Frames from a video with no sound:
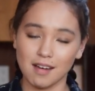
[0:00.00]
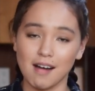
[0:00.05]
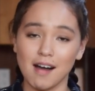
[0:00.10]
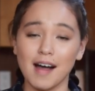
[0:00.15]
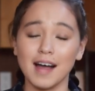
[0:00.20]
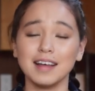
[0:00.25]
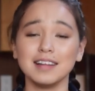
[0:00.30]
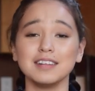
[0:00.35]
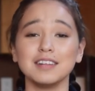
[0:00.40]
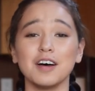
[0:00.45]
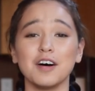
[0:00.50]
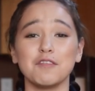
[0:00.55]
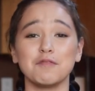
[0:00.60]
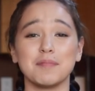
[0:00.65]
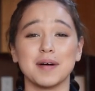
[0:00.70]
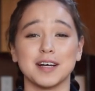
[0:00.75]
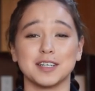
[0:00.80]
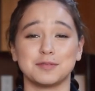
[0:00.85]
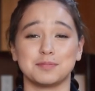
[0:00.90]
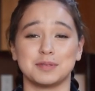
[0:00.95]
I love
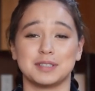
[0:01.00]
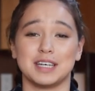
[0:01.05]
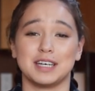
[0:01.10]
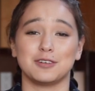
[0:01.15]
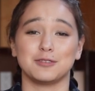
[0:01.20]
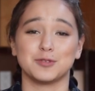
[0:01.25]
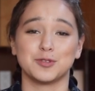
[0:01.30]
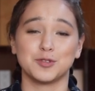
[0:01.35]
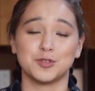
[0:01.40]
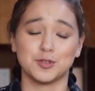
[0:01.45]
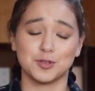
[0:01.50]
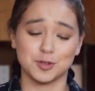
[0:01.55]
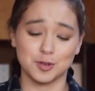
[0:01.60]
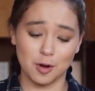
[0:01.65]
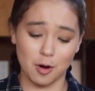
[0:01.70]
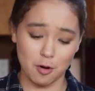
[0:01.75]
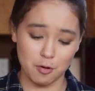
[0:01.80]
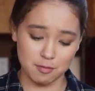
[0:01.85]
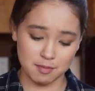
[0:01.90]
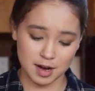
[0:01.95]
mashed potatoes
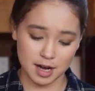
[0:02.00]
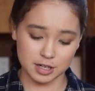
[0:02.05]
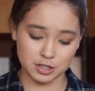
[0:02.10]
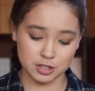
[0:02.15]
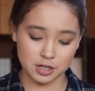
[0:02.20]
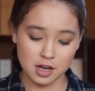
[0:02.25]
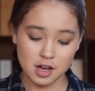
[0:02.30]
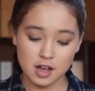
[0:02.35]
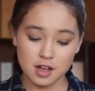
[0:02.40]
so much.